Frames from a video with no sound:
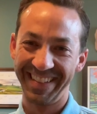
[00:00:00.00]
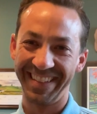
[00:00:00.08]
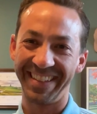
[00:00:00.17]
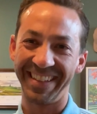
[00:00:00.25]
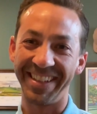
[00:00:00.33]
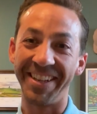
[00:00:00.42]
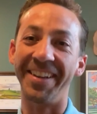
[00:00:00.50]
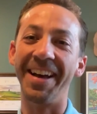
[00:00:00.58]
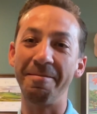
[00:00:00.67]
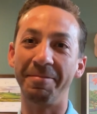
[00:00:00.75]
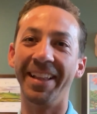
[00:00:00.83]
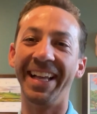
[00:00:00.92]
Good.
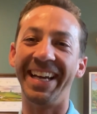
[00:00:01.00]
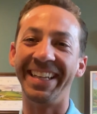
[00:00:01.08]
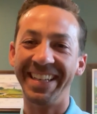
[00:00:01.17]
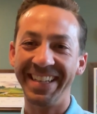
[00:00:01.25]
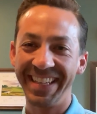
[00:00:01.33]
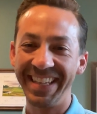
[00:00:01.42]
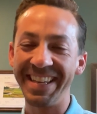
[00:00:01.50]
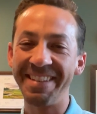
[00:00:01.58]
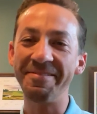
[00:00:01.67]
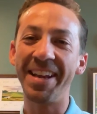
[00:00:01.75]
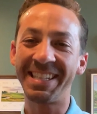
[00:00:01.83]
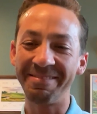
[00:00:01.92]
I'm glad.
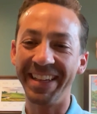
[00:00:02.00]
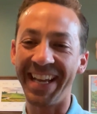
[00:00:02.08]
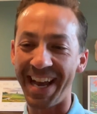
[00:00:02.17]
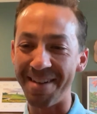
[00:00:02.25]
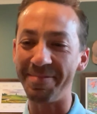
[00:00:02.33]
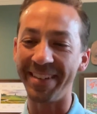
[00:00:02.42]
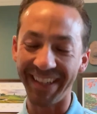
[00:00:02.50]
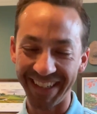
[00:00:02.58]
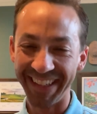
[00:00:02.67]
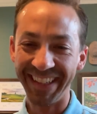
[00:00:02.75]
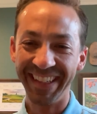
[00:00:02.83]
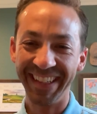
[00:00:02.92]
It makes me happier.